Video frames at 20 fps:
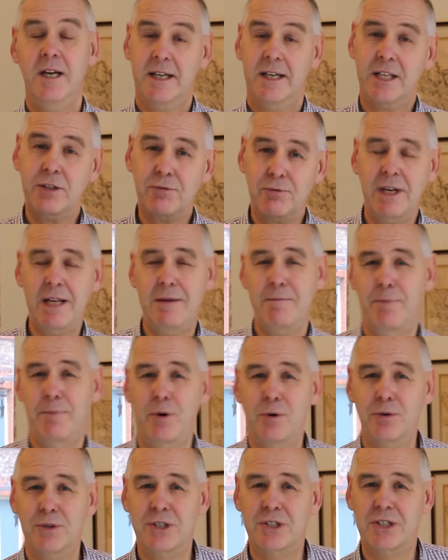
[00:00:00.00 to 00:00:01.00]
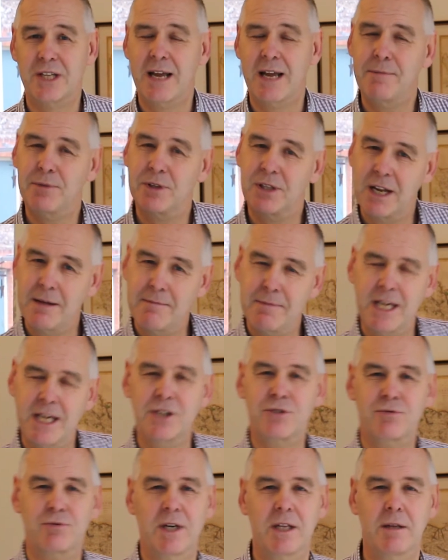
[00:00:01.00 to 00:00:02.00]
That's a really important statement that he
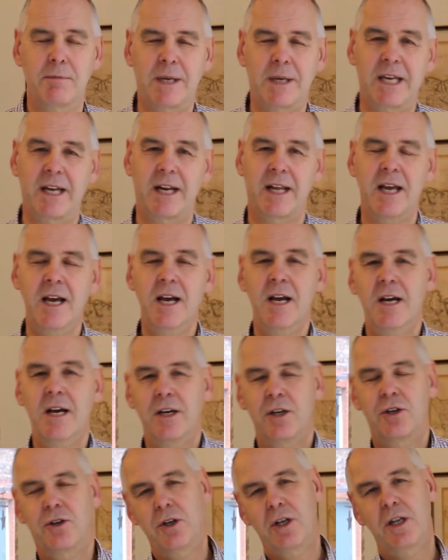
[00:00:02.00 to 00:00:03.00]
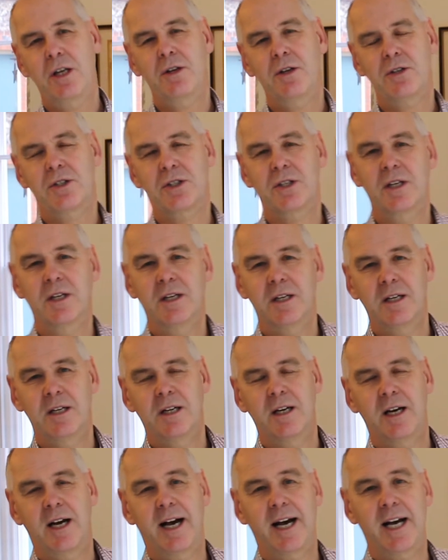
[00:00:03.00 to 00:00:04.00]
makes right at the beginning. Good news
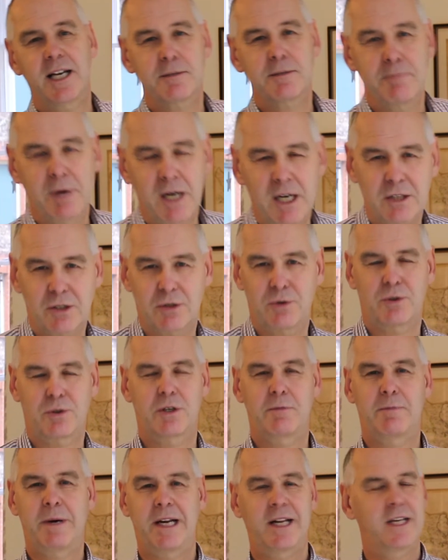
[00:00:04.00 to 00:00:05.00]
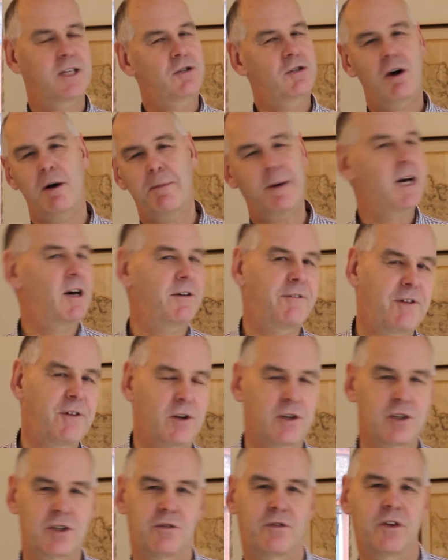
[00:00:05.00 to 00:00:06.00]
as Mark talks about it, it's not about a
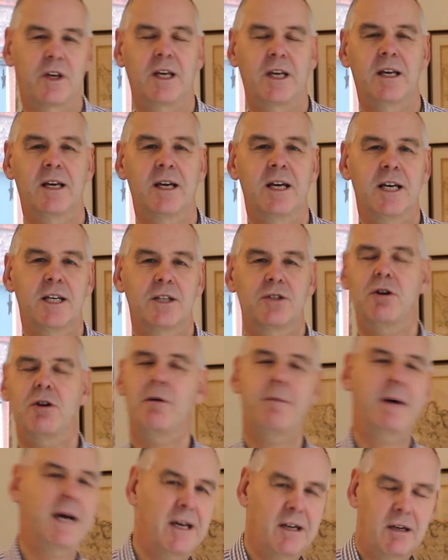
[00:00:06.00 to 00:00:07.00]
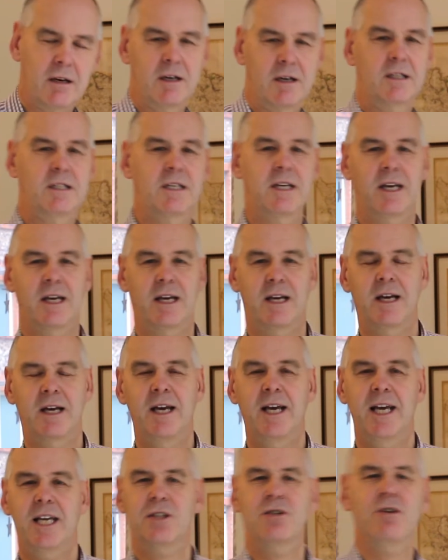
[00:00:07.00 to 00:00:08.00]
philosophy. It's not about an idea.
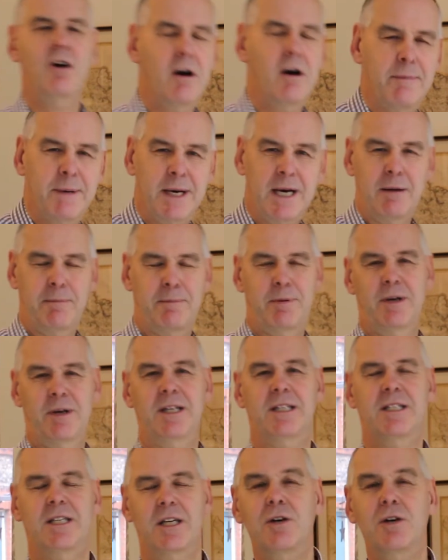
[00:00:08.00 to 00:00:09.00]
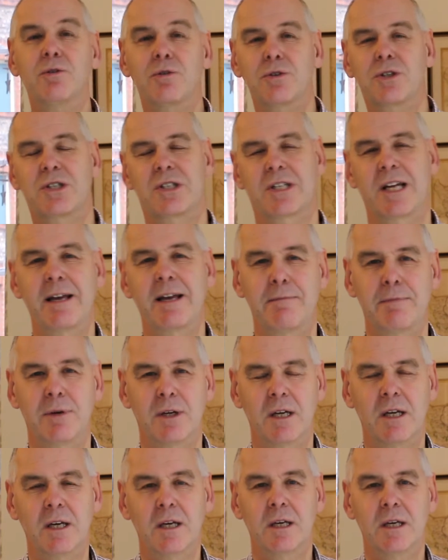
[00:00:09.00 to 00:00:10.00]
It's not about a political
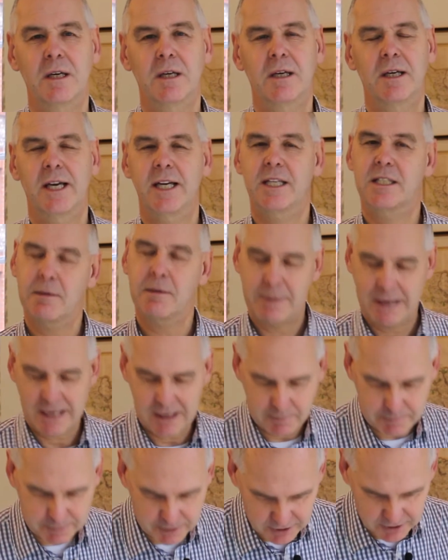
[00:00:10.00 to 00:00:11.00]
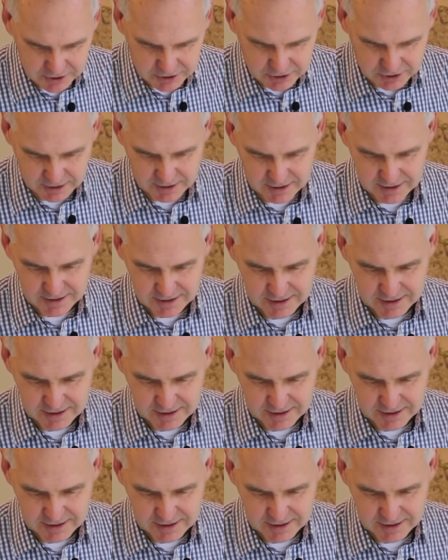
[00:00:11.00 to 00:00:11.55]
statement. It's about a person.